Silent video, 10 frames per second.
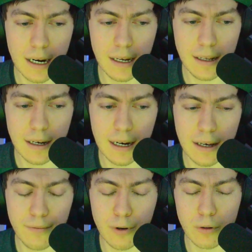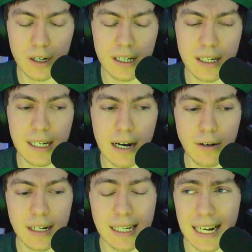I wrote it down
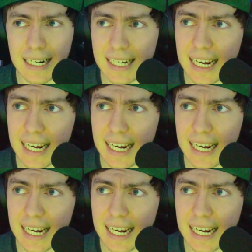as like take